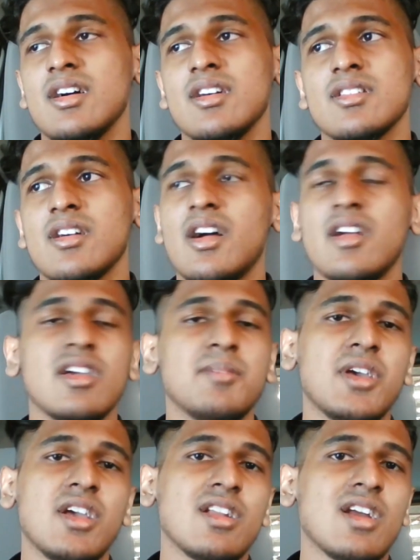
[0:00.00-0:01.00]
So all right,
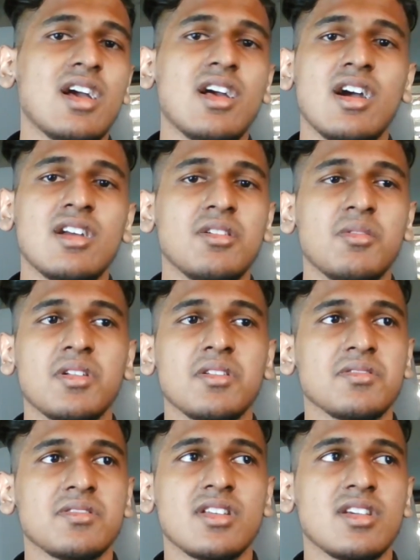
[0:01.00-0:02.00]
man, I don't know what
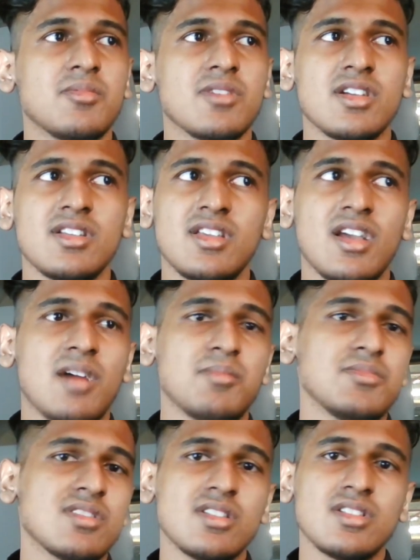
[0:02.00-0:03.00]
else to say, but yeah,
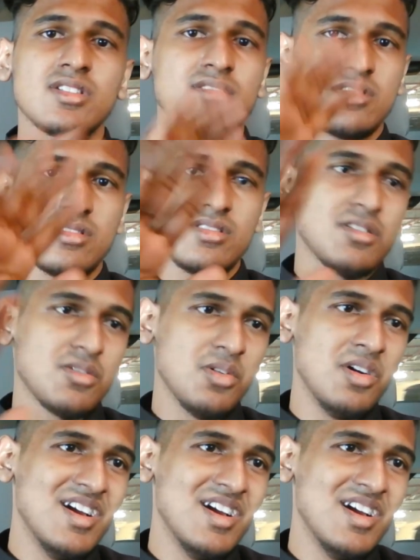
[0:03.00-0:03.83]
I'm just going to, you know,